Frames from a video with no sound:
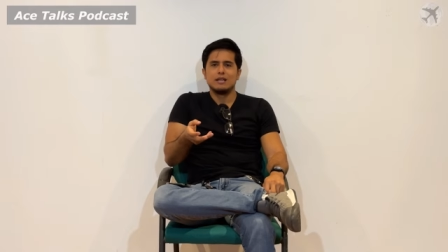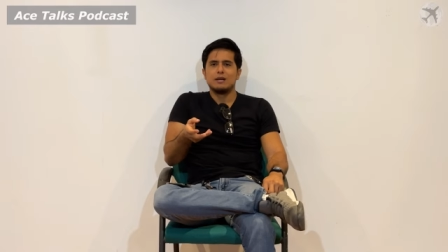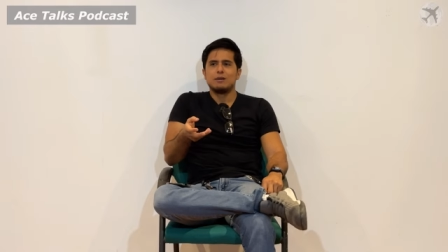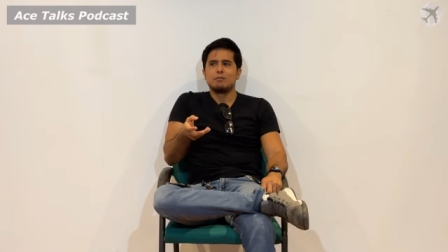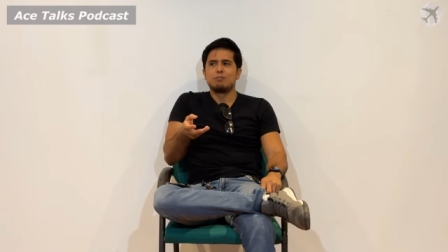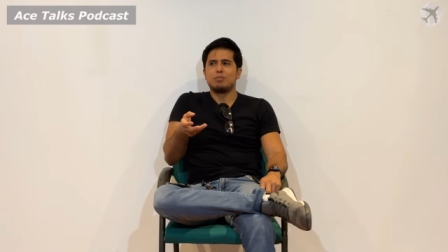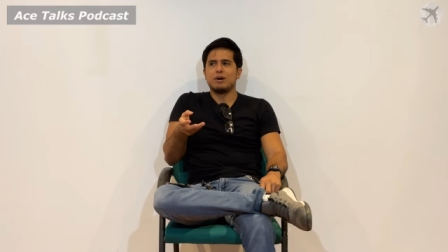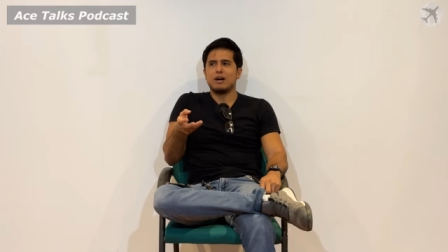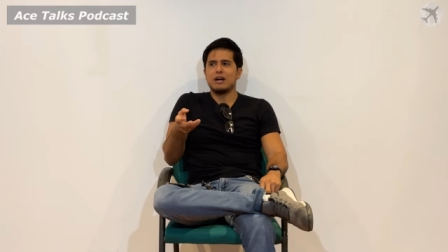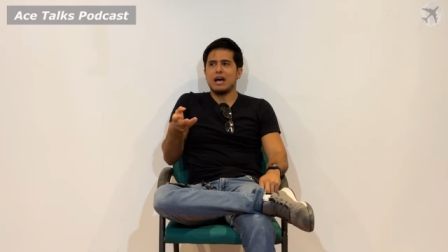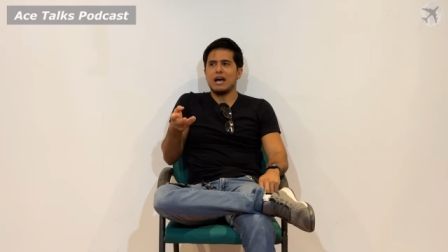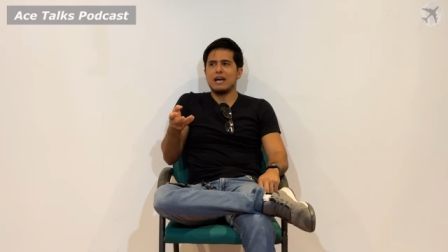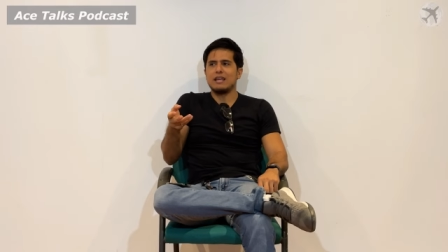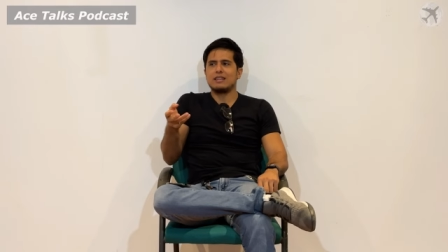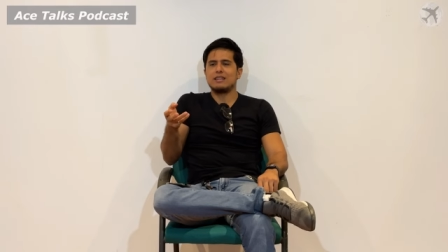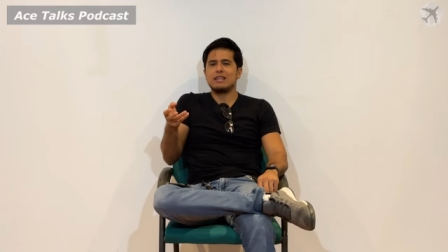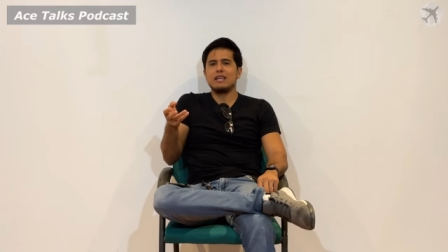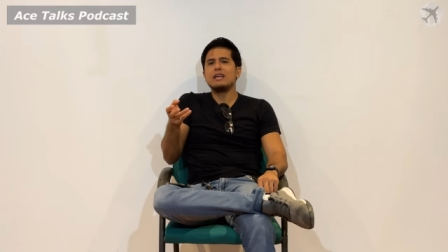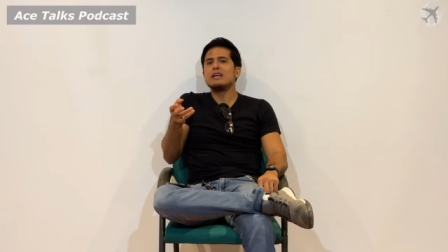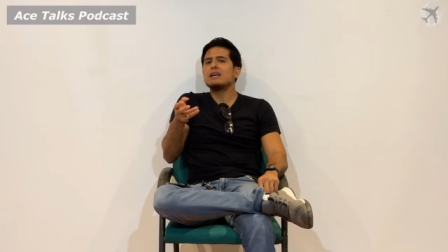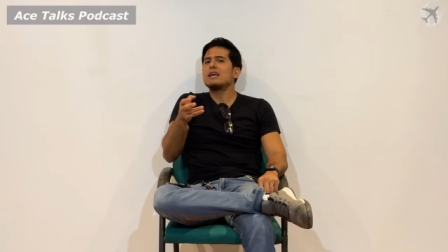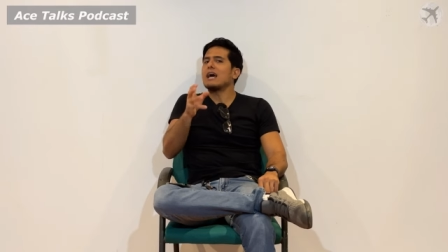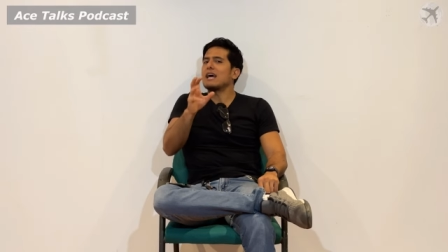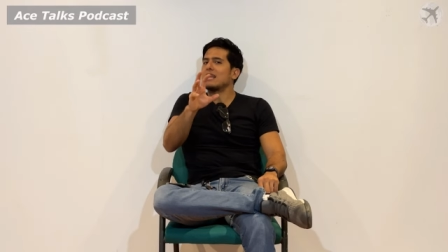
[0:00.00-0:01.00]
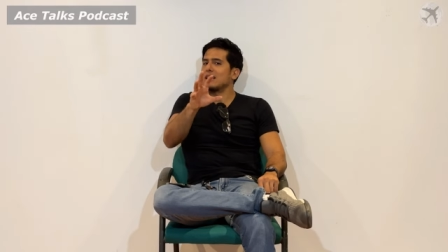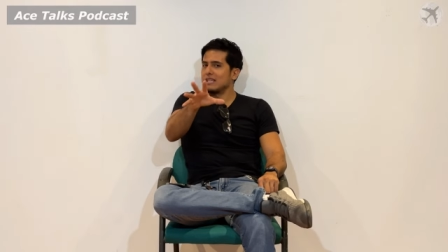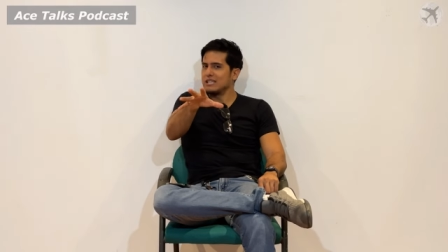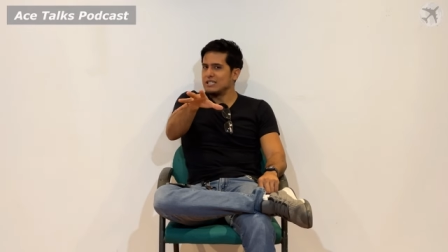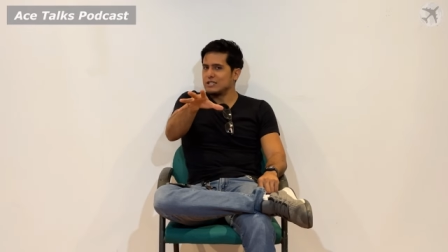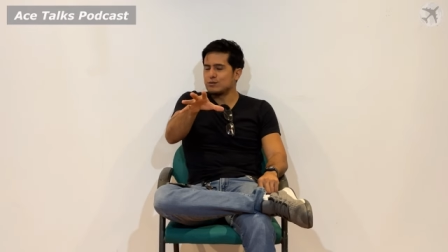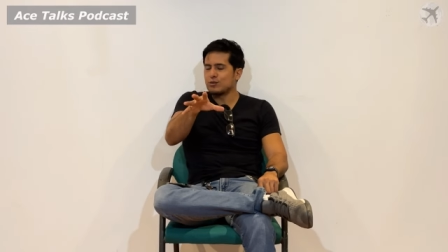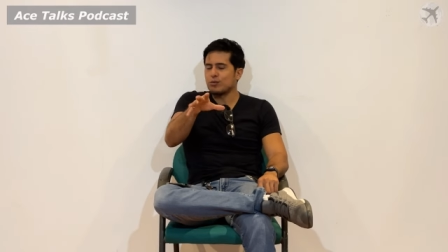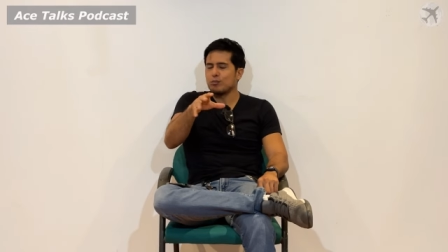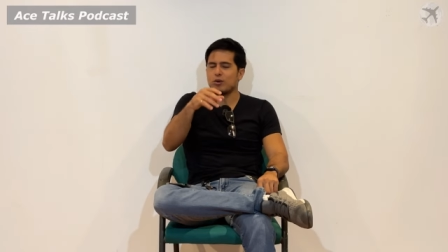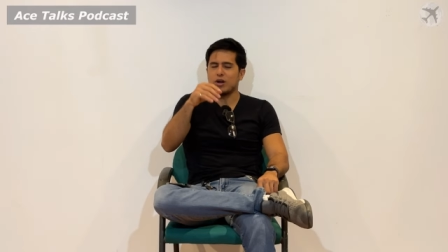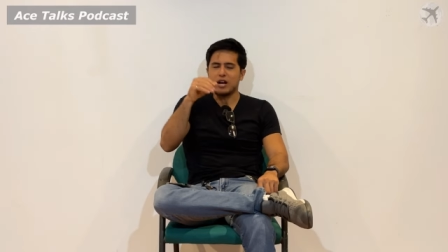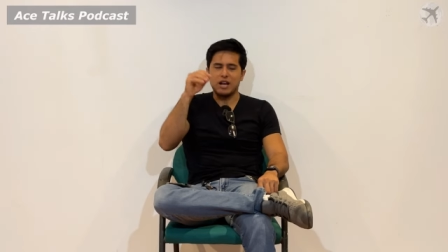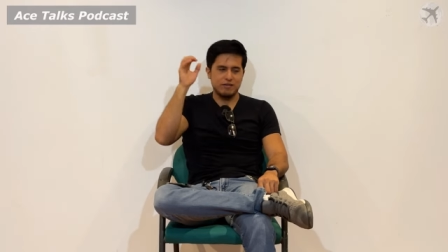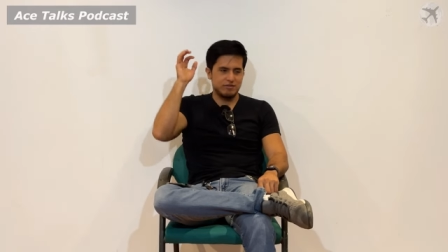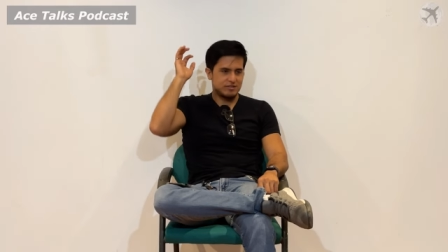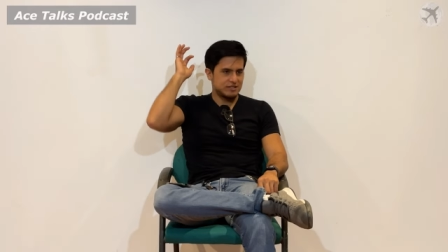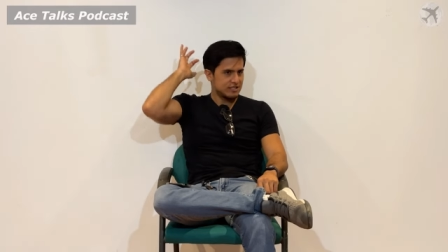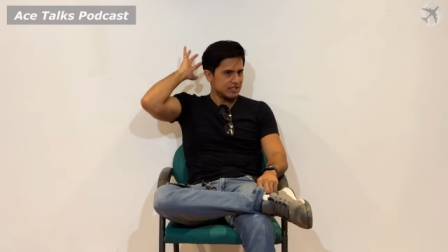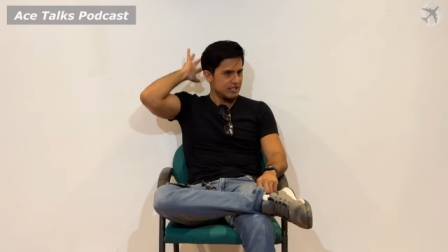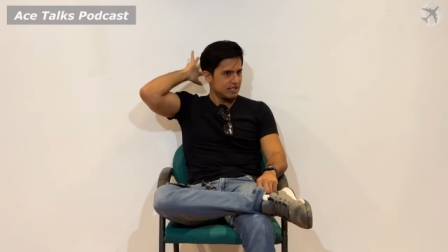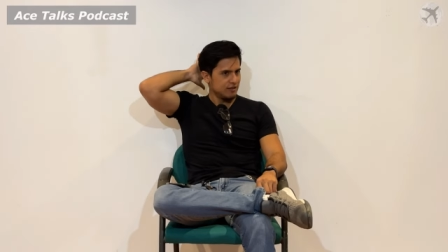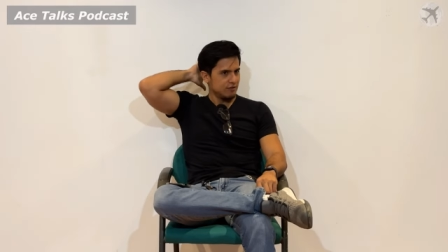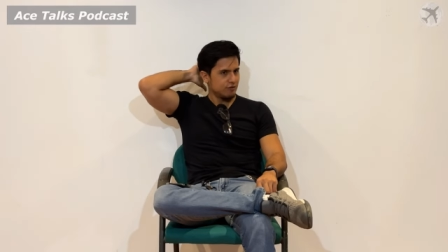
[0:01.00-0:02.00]
but I think, at least from what I've
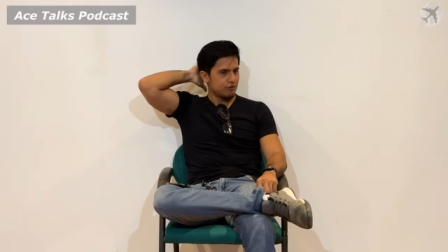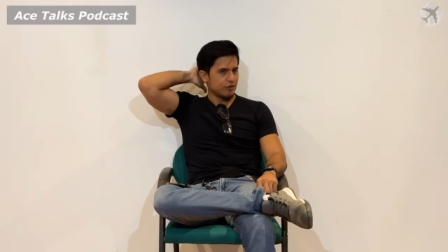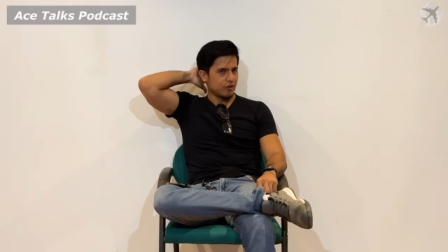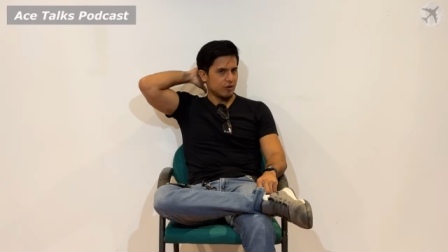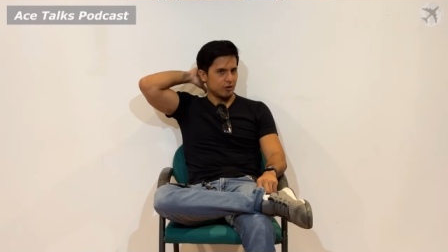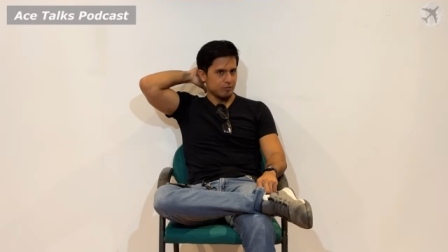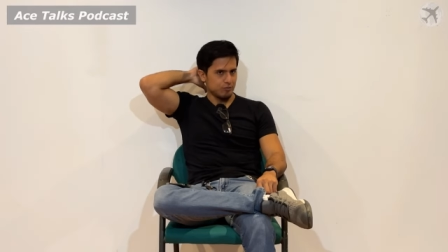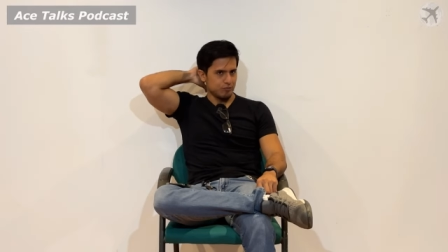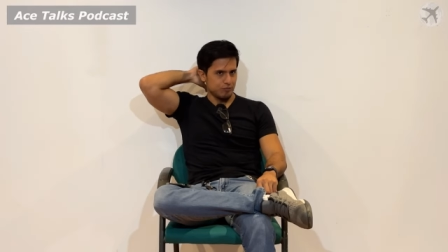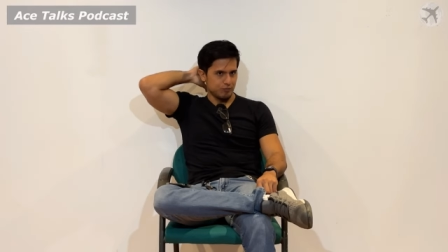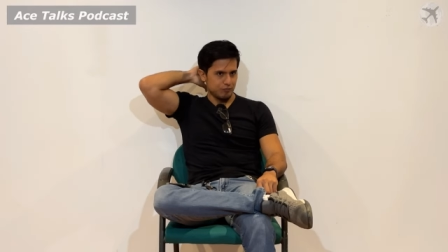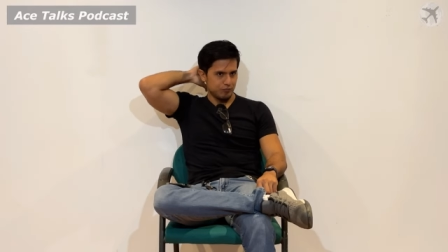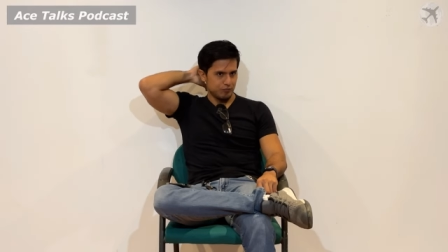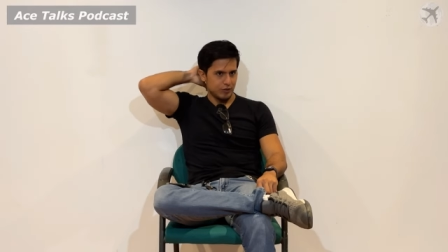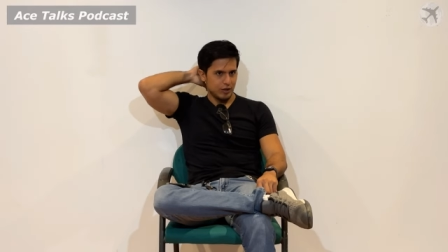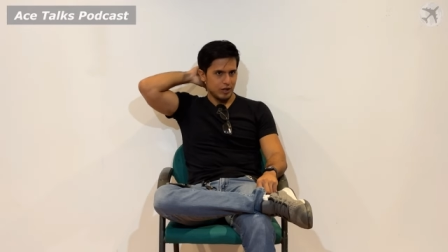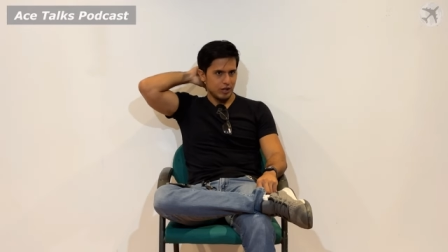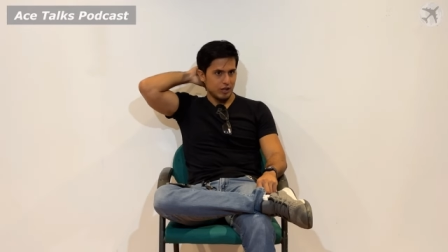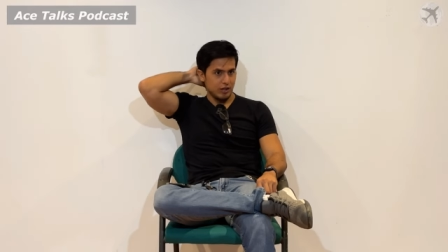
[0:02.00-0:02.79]
seen from